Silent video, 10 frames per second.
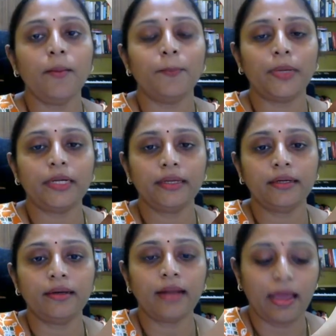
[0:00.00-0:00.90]
But
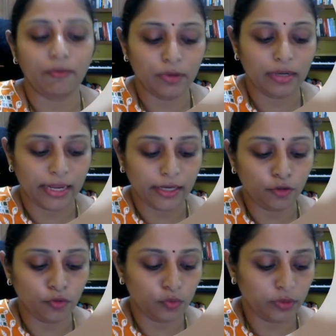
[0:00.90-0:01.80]
here I would like
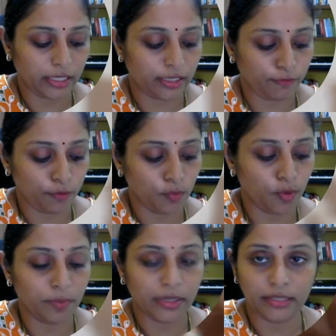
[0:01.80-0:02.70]
to take few more
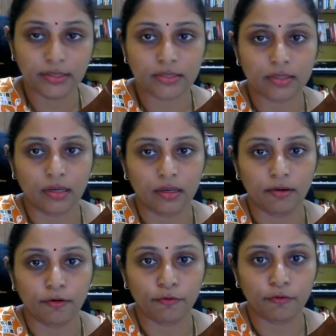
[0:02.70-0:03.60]
minutes
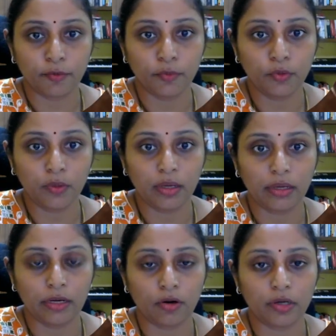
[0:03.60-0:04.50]
from you
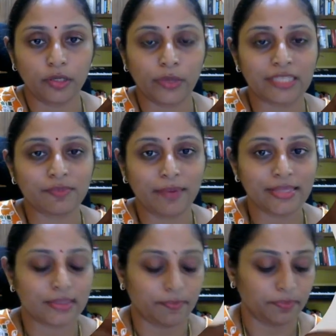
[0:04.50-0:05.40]
in order to explain
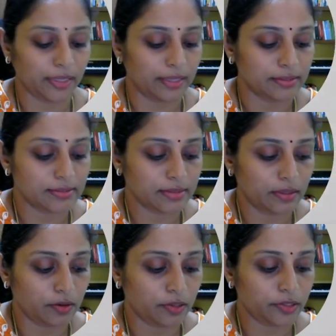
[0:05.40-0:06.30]
something else, in
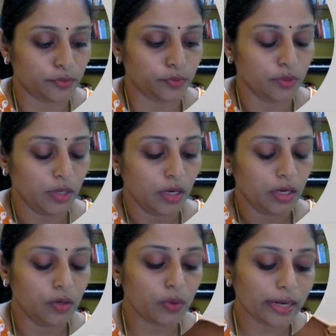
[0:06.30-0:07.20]
order to
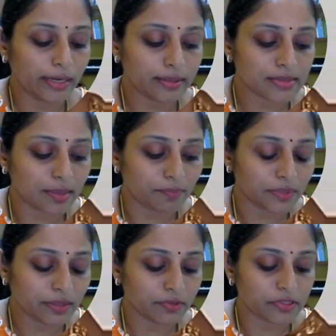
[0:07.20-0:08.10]
look at
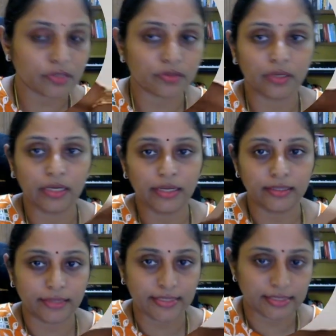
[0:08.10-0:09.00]
something which is really
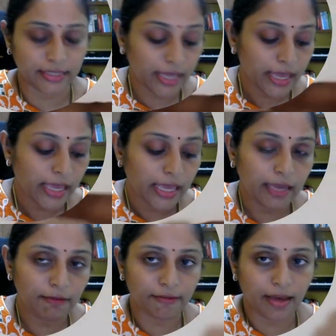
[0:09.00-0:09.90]
interesting.
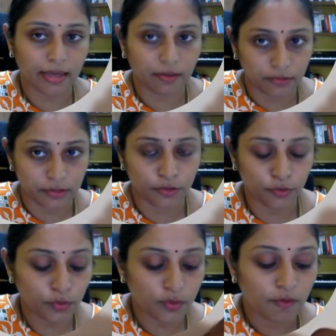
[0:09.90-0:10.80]
If I were
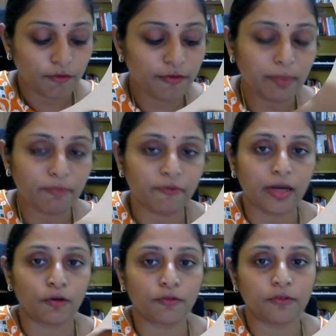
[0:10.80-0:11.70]
to flip one
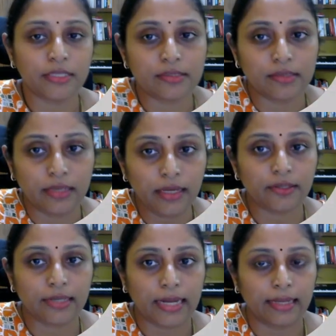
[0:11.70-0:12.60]
of these 3
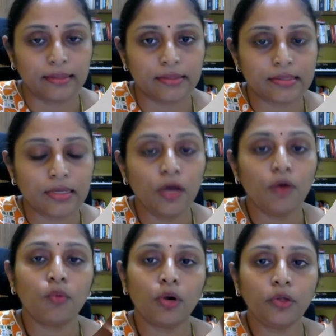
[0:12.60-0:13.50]
triangles,
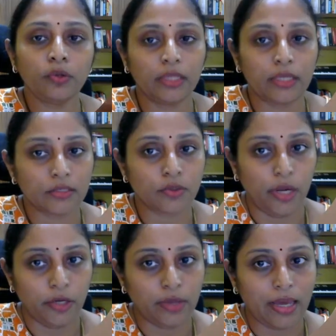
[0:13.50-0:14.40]
what do you think is
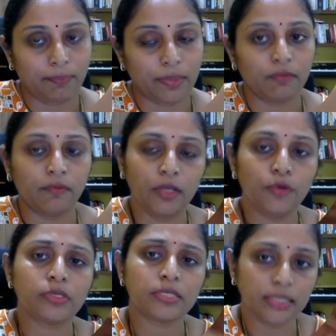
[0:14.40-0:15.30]
going to happen? Will you
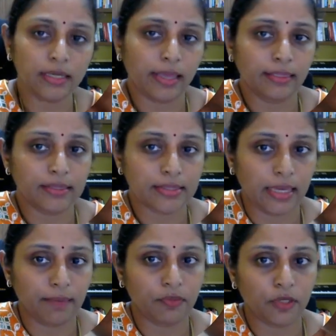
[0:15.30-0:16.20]
still get the
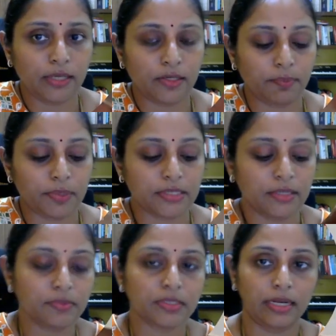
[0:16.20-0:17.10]
same 3
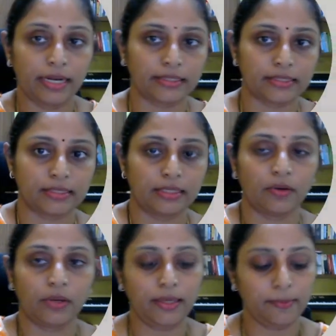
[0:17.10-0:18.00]
trapeziums? Let us see. Okay.